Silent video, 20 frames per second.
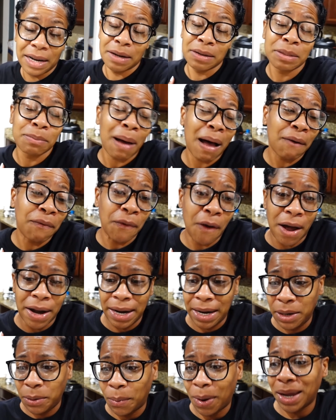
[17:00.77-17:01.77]
It was my fault
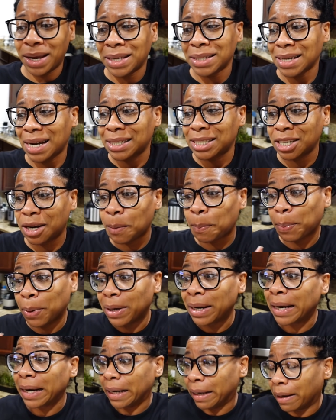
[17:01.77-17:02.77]
anyway, because I should have
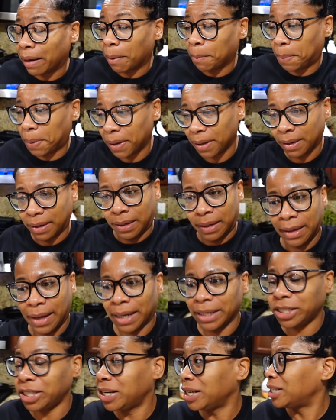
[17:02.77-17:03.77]
put it up.
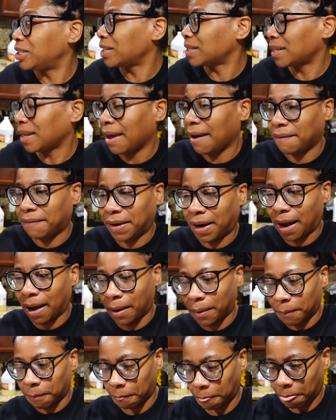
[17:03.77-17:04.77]
I shouldn't have just left it
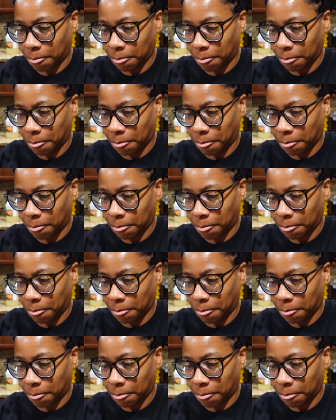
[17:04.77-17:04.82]
out.